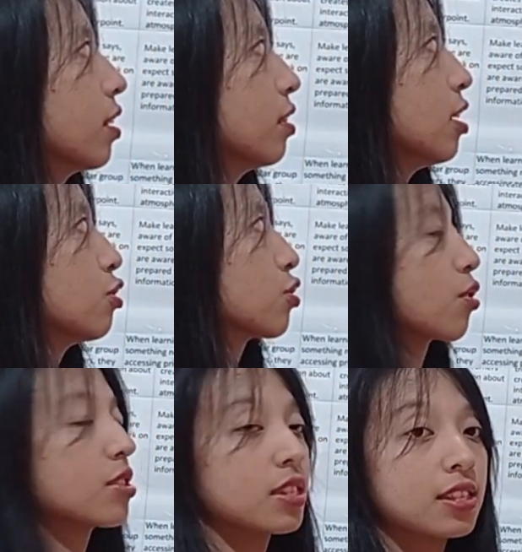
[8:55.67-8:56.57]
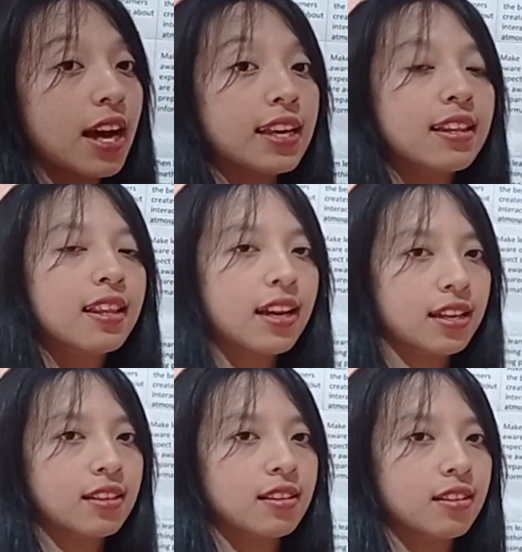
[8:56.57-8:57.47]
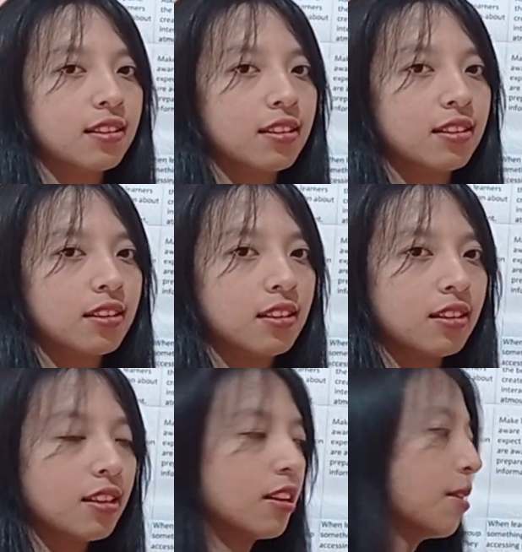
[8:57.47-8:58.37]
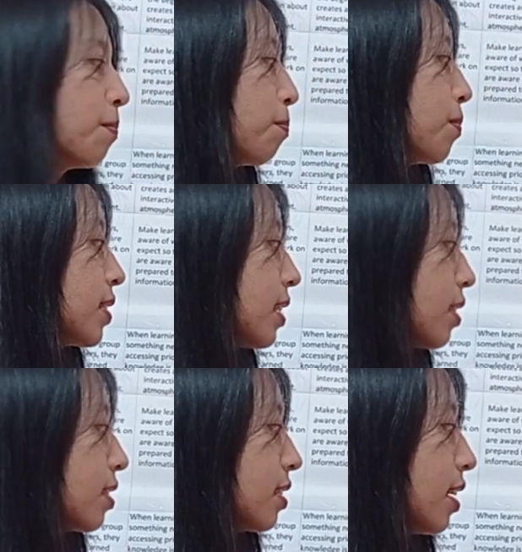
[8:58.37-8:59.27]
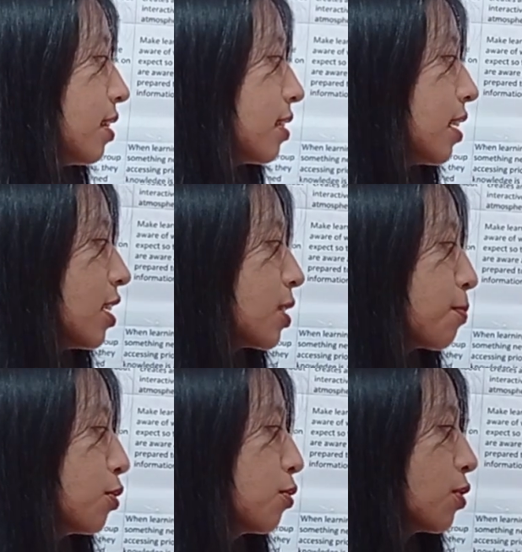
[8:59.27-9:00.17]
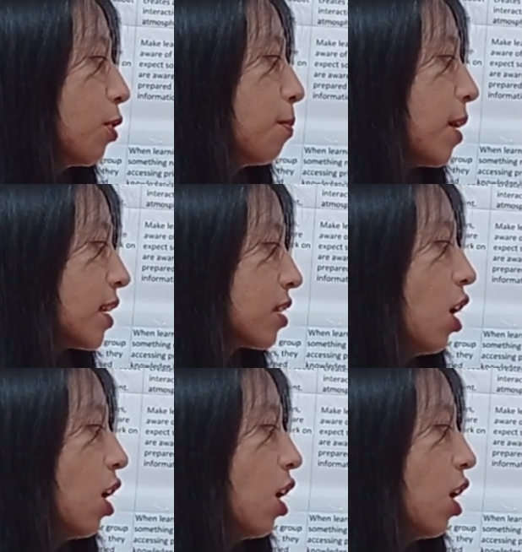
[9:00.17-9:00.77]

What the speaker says: teacher's guideline, since it is produced based